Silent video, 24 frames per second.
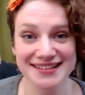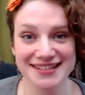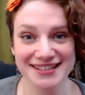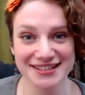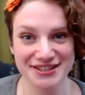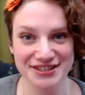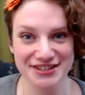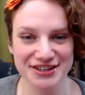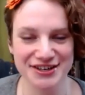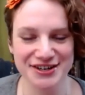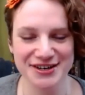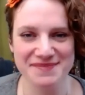
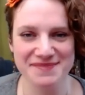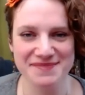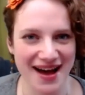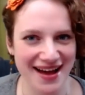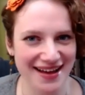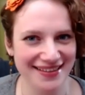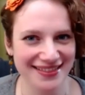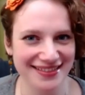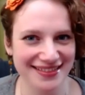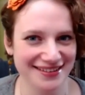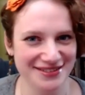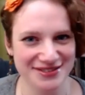not
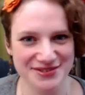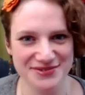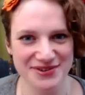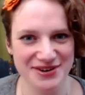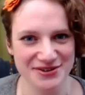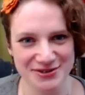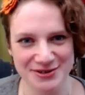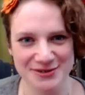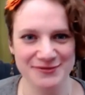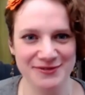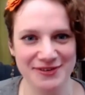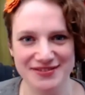deterred by
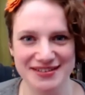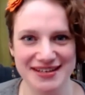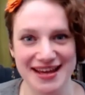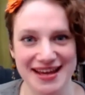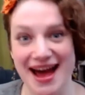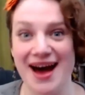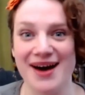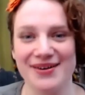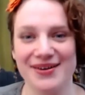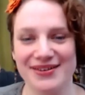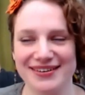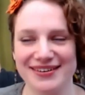the
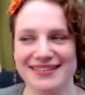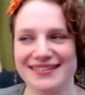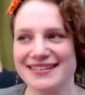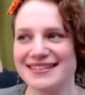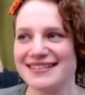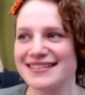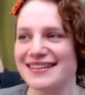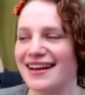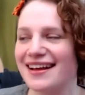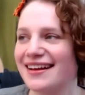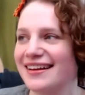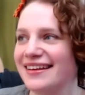250
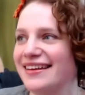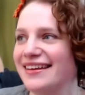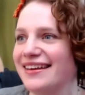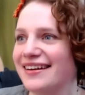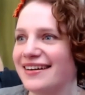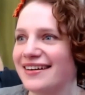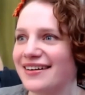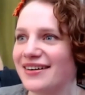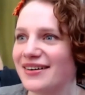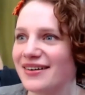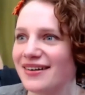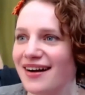hours
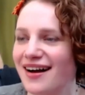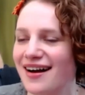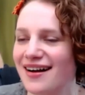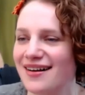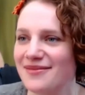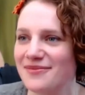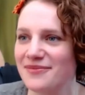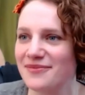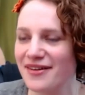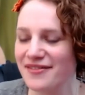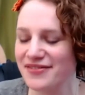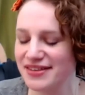a
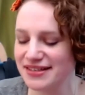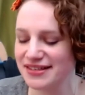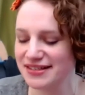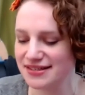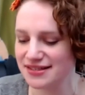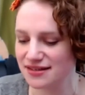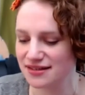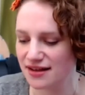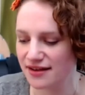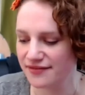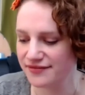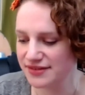year
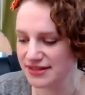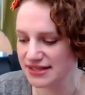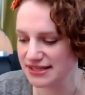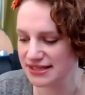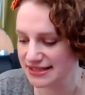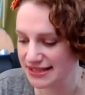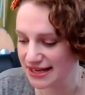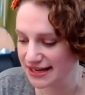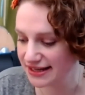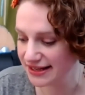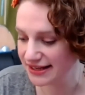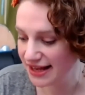of this
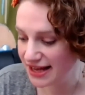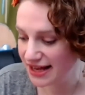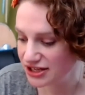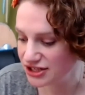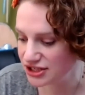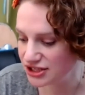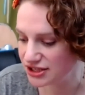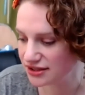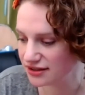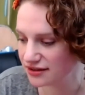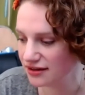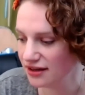
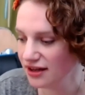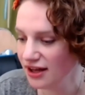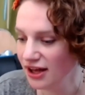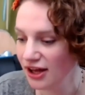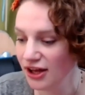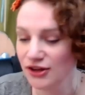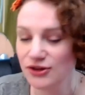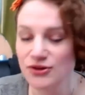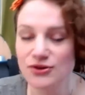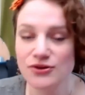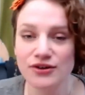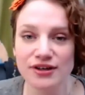
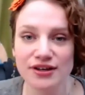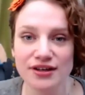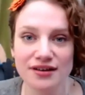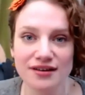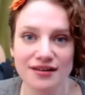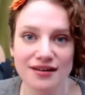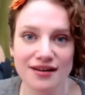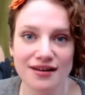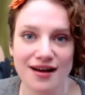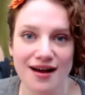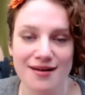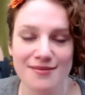dedication,
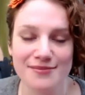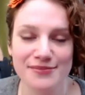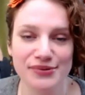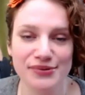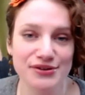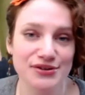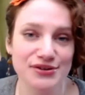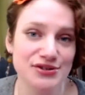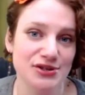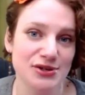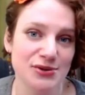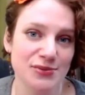you could
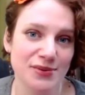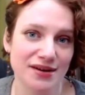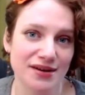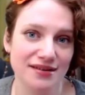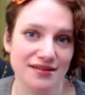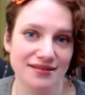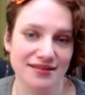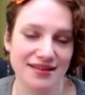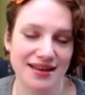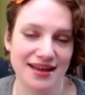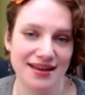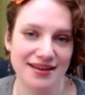
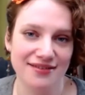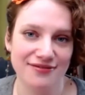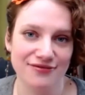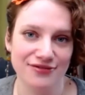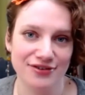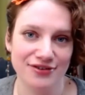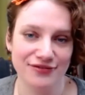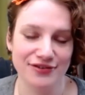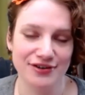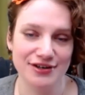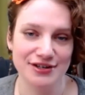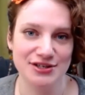pursue what
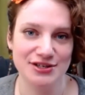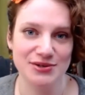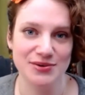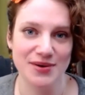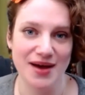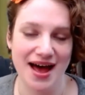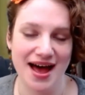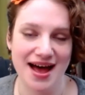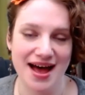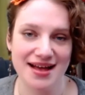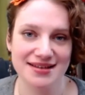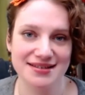they refer
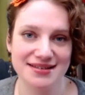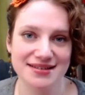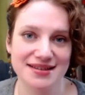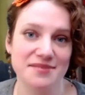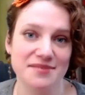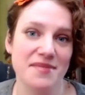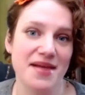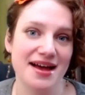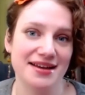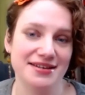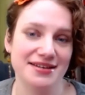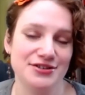to
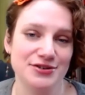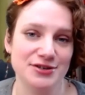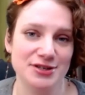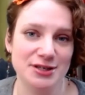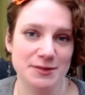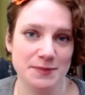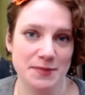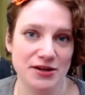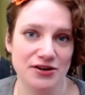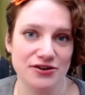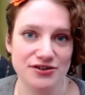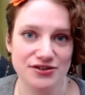as the
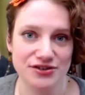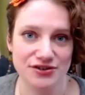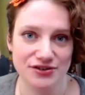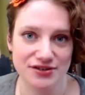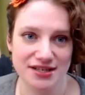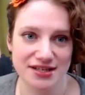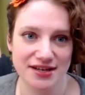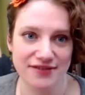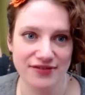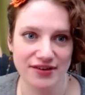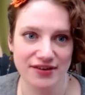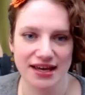Master Spinner
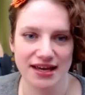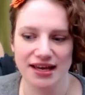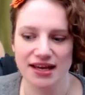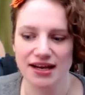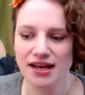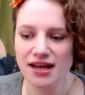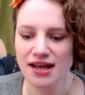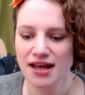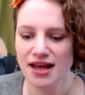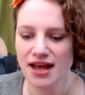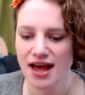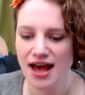
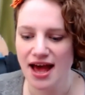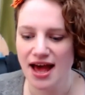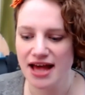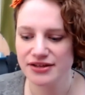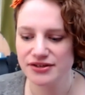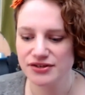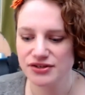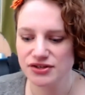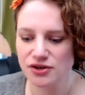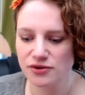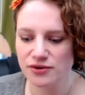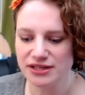Certificate.
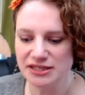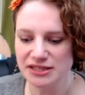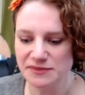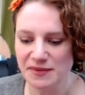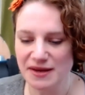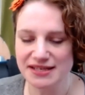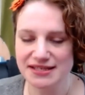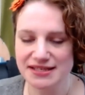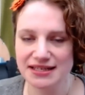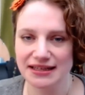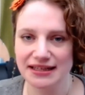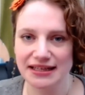And so
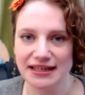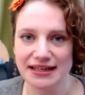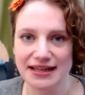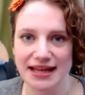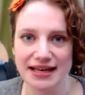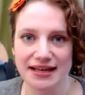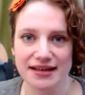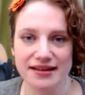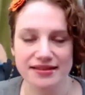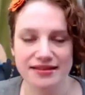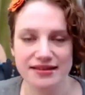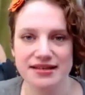it's
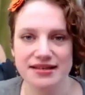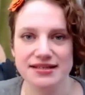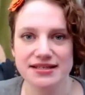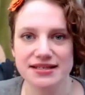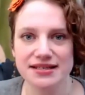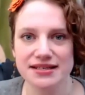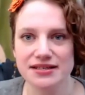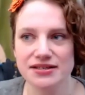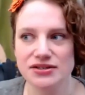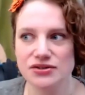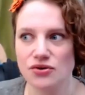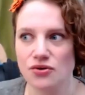basically like a
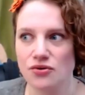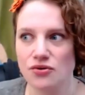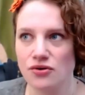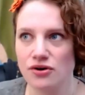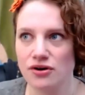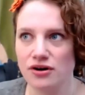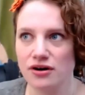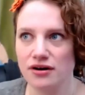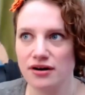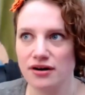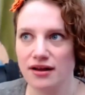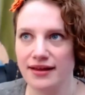thesis
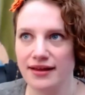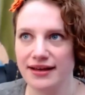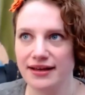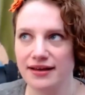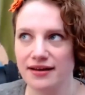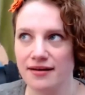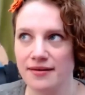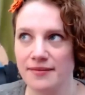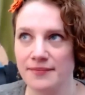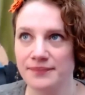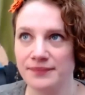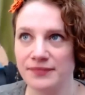or
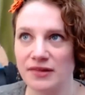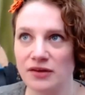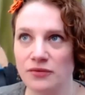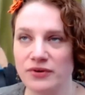like